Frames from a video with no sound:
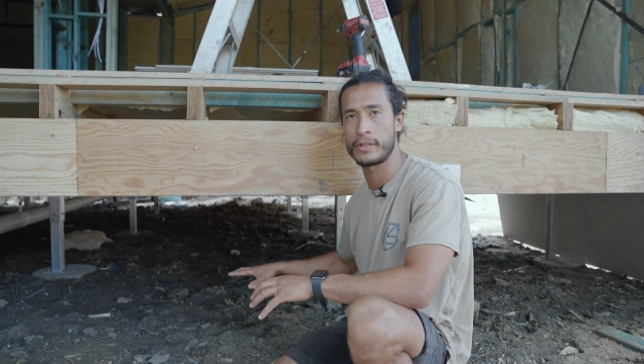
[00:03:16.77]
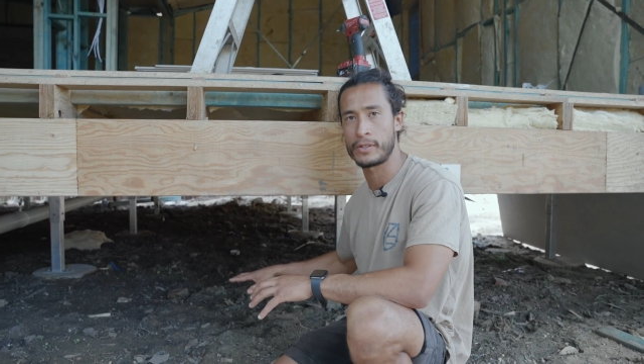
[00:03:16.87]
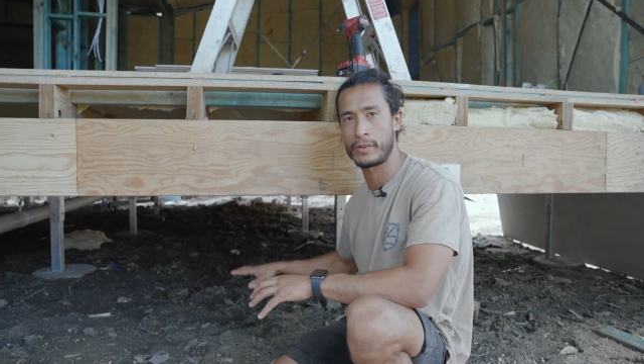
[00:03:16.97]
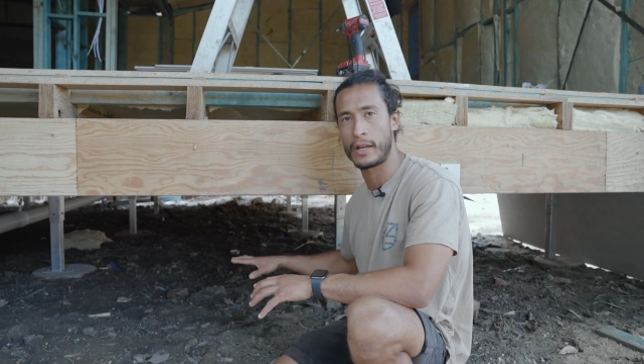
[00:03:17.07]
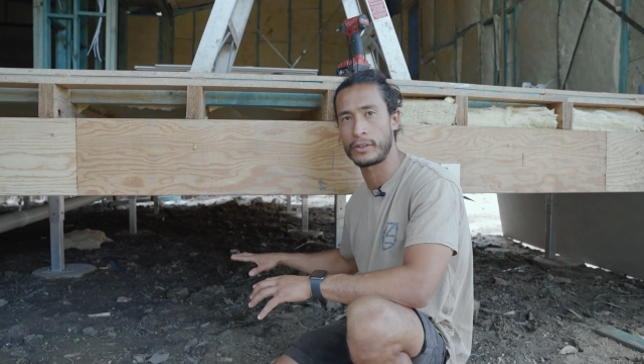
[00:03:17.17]

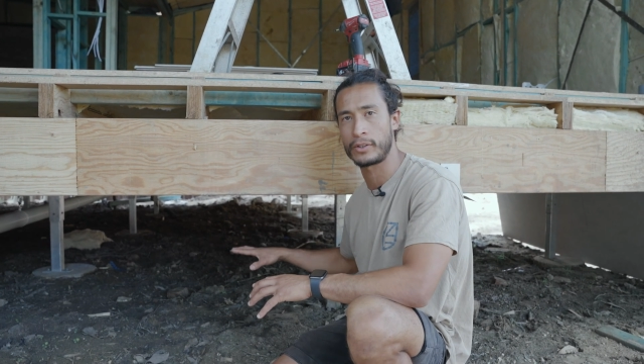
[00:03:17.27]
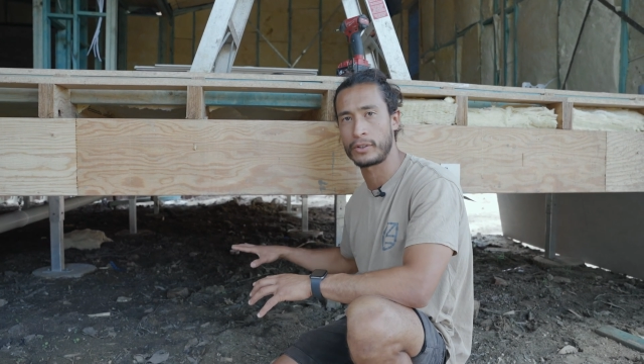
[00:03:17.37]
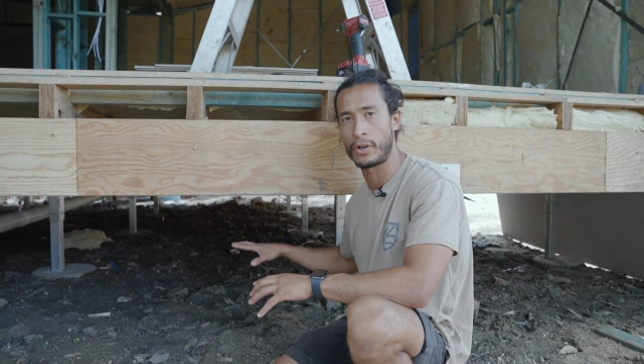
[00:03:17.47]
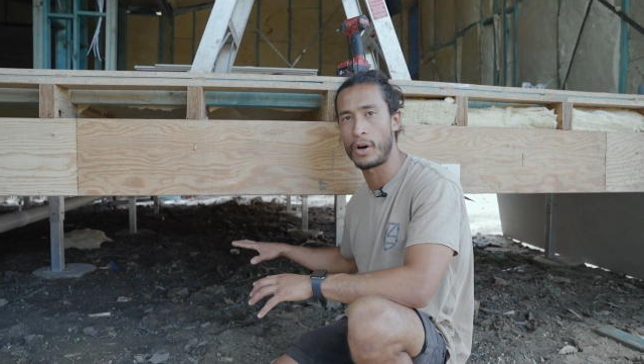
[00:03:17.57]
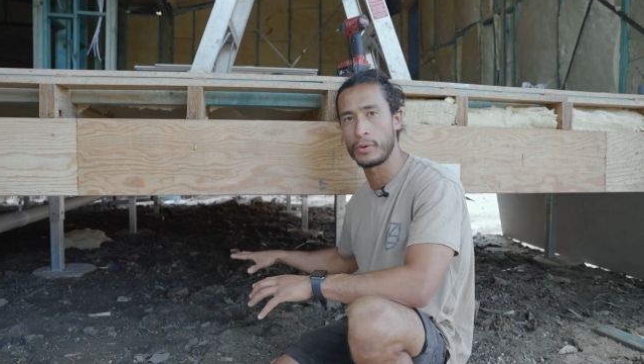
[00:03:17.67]
so
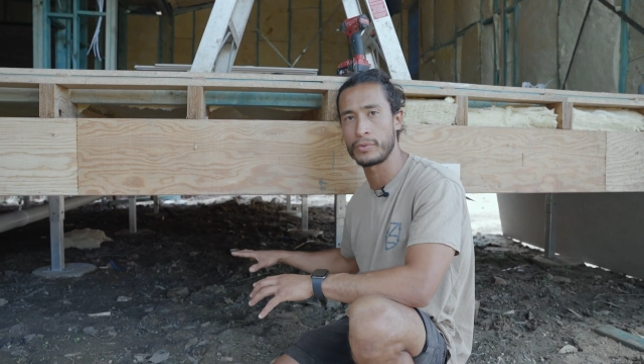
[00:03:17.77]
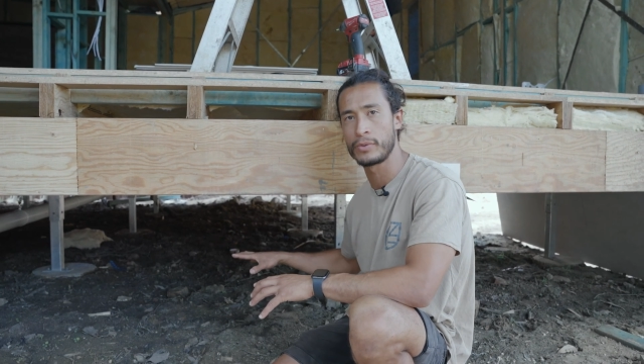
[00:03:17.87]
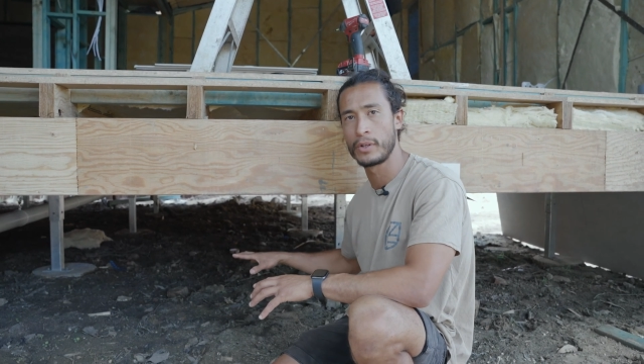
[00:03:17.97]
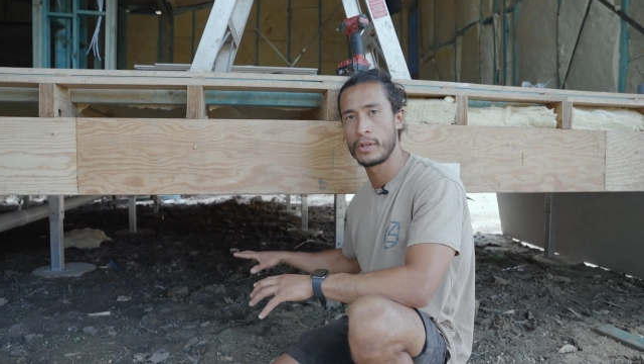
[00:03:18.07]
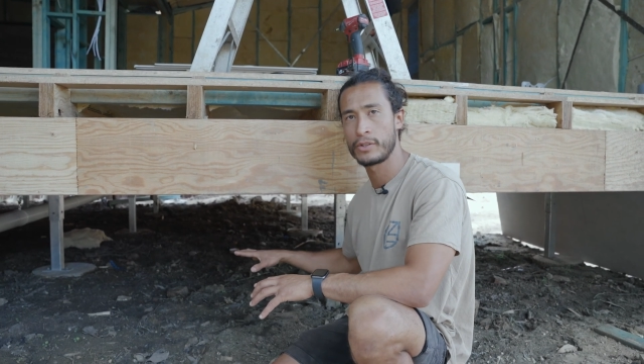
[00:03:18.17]
that cold
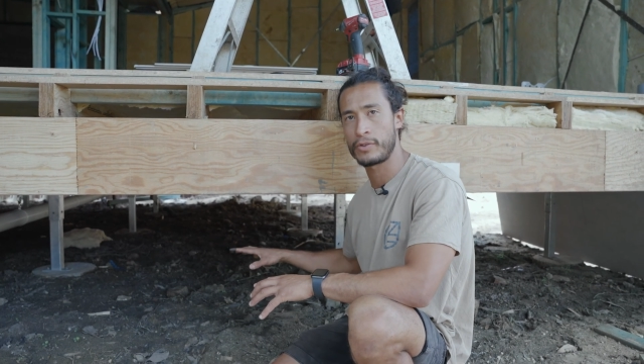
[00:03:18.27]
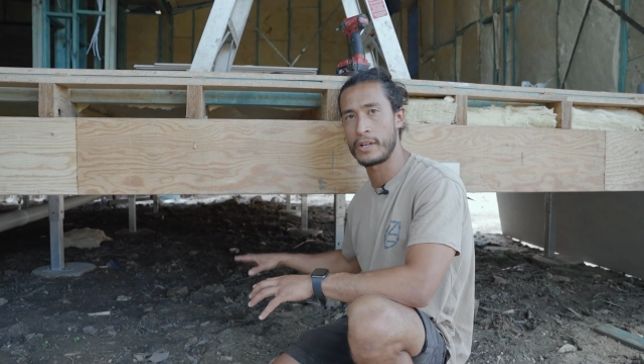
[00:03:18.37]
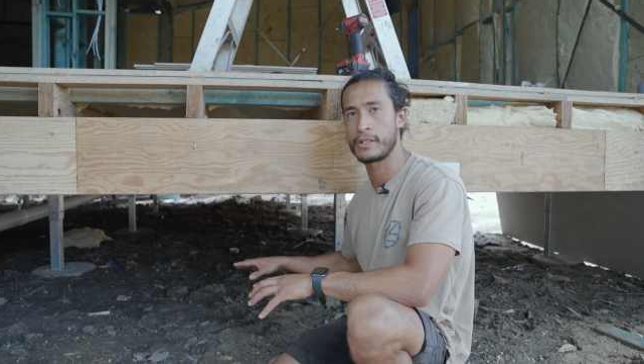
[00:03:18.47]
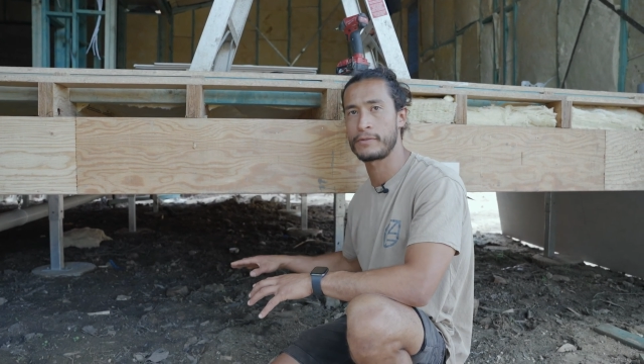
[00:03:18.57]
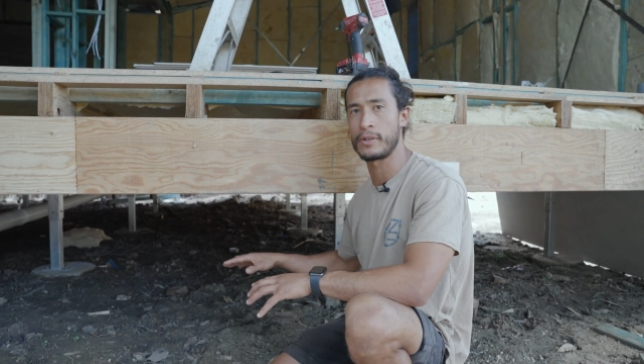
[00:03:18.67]

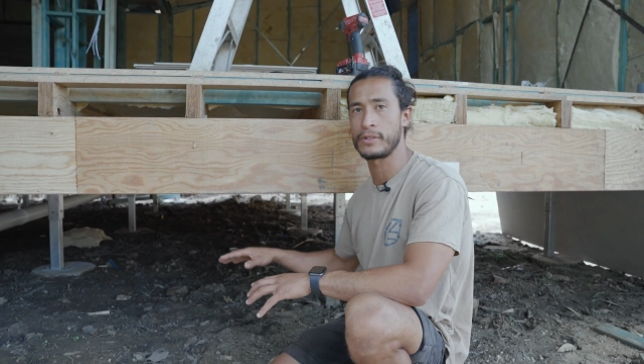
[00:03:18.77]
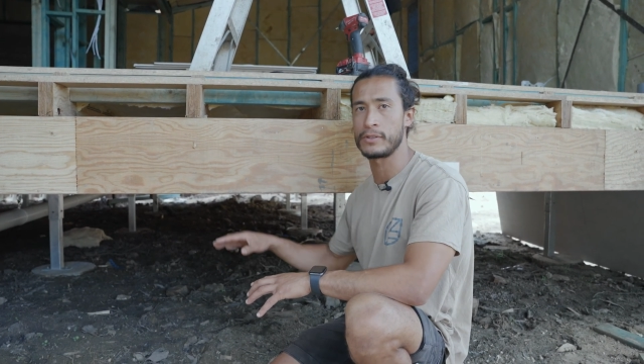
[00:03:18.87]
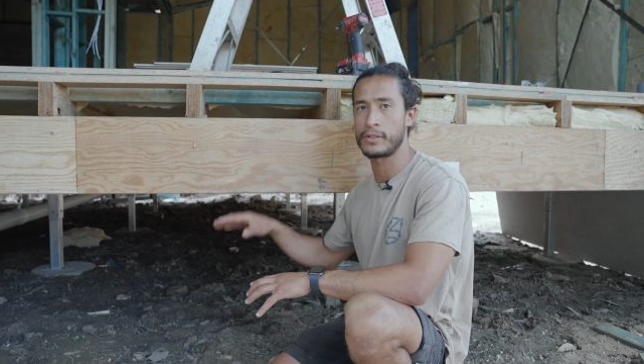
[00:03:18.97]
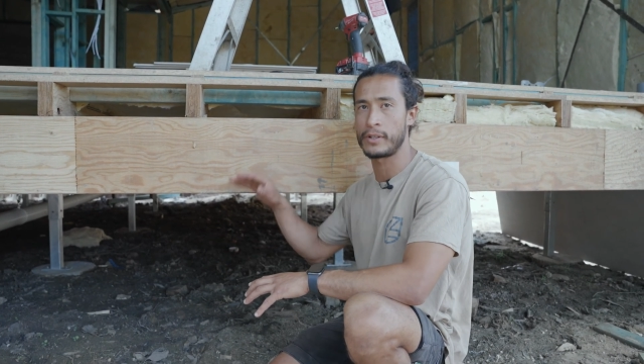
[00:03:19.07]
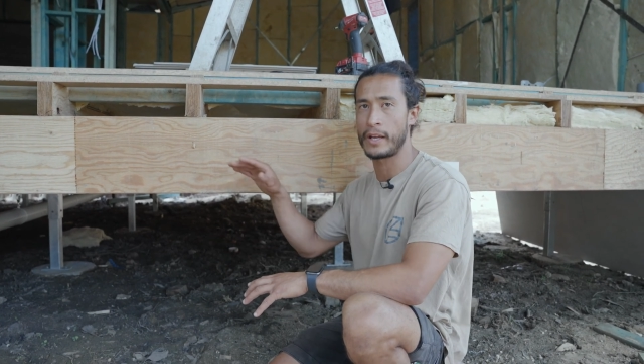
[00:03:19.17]
transfers
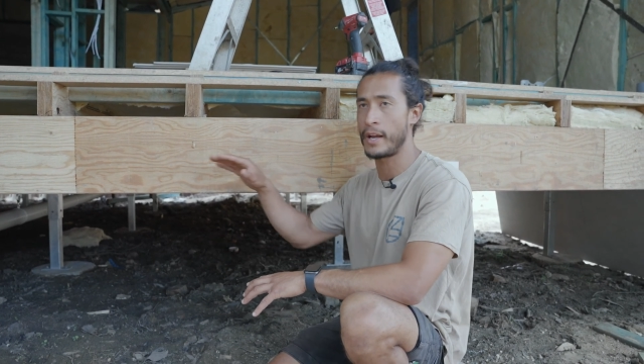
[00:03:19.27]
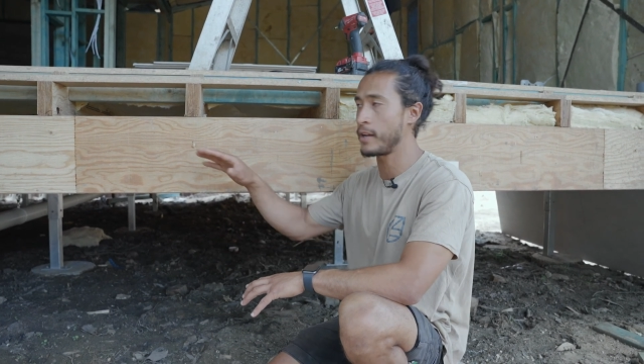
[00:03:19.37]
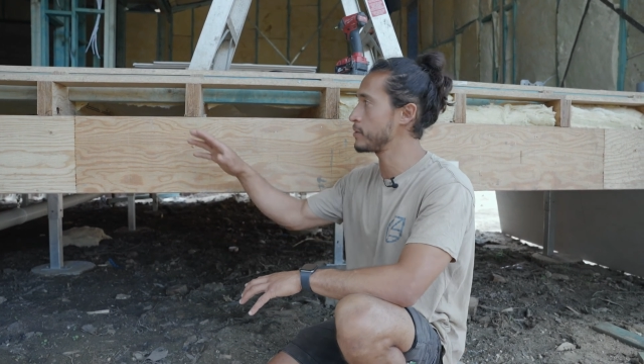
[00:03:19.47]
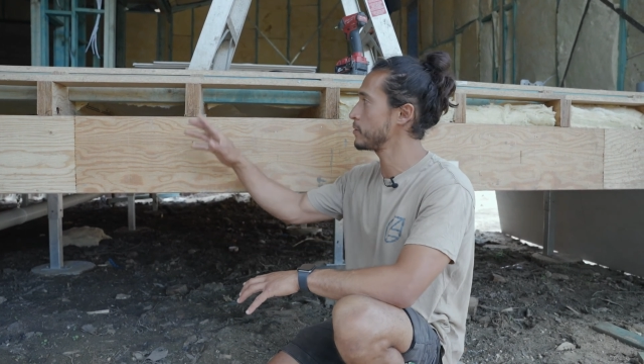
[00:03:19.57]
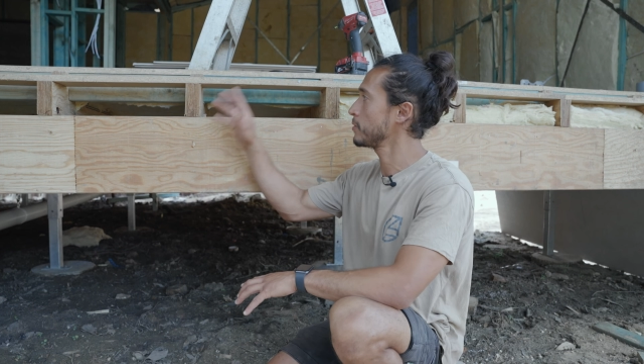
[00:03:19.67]
into the
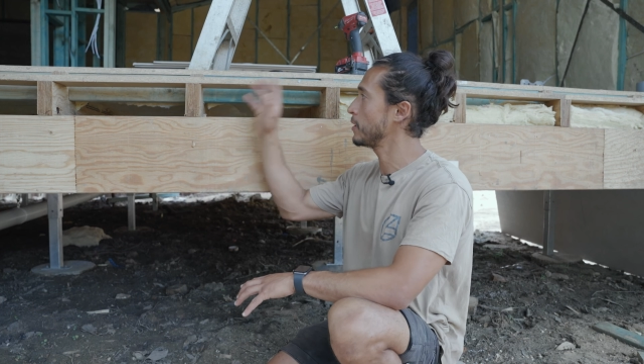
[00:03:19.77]
house